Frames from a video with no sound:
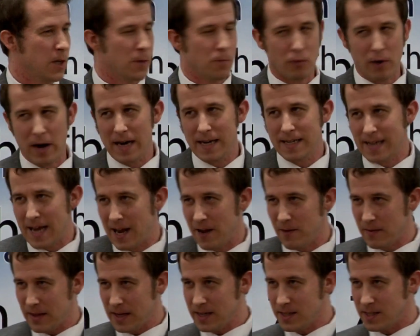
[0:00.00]
To break
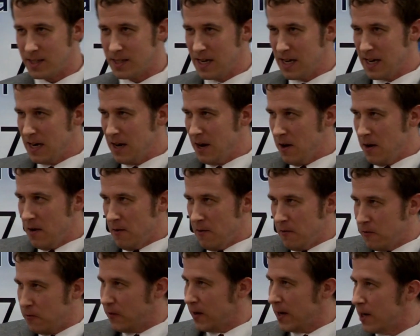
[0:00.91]
down these
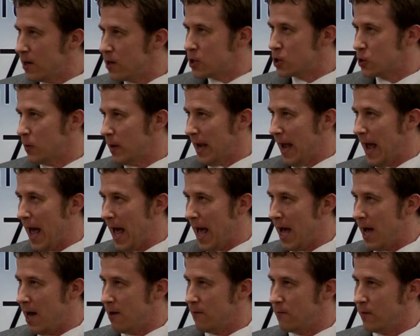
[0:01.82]
fears we
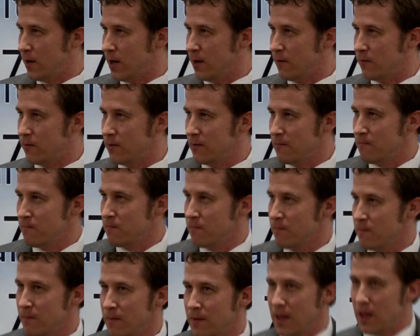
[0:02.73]
have of
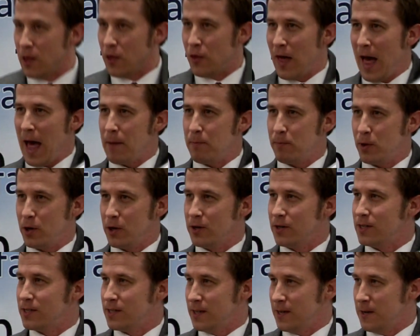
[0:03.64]
that
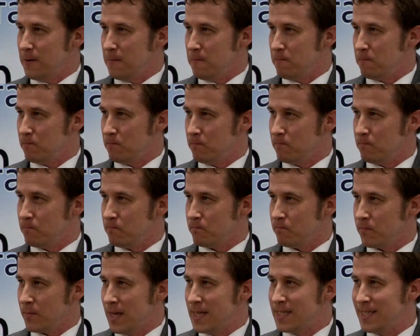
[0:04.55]
person.
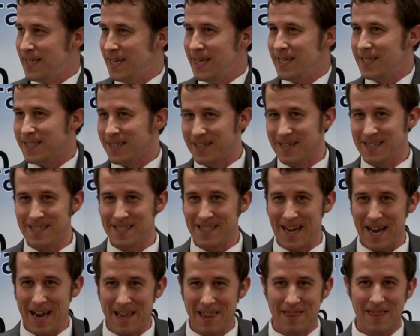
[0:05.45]
It's easy to
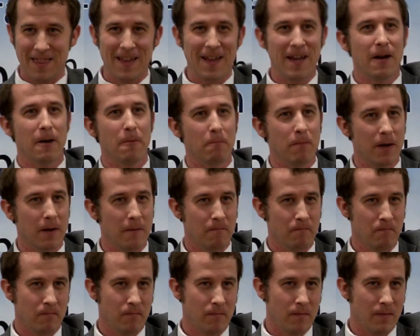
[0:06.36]
say them
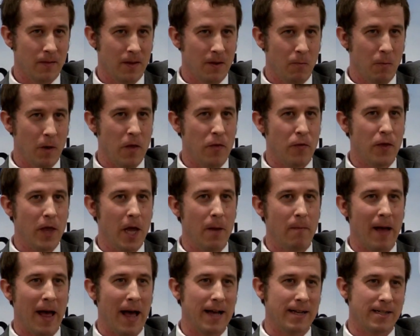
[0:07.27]
when
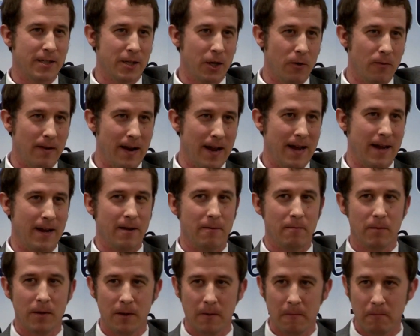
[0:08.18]
them has no
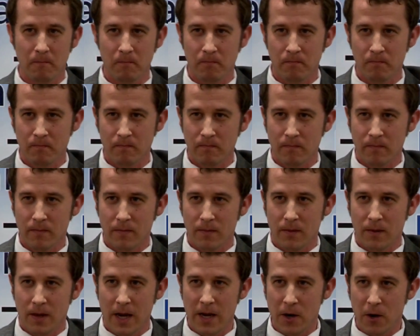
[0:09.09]
name
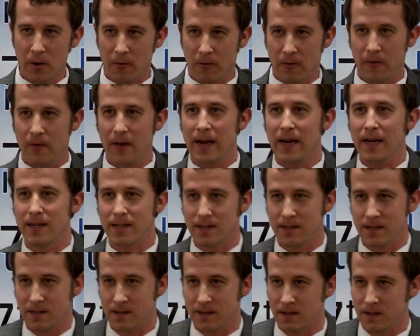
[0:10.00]
and no
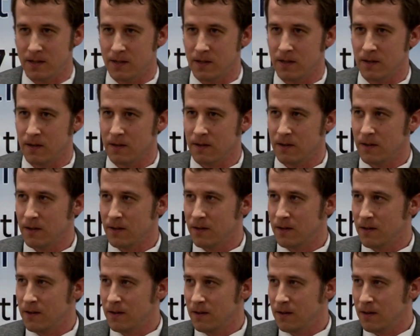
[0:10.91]
face
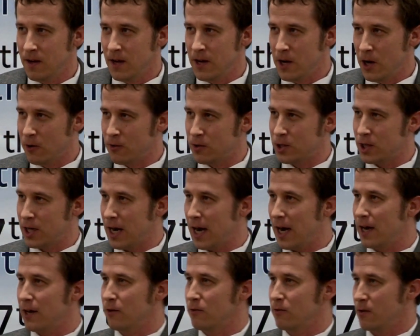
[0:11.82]
and no
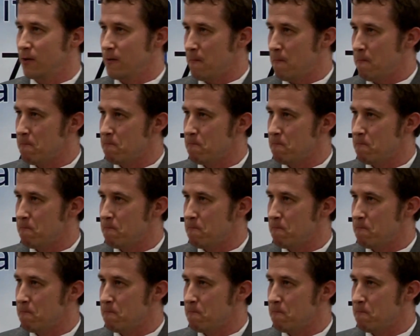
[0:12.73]
child.